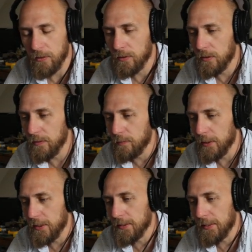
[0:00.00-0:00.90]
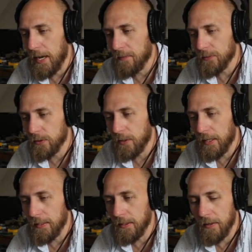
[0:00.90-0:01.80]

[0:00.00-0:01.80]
2 of which is an Alpha Strike.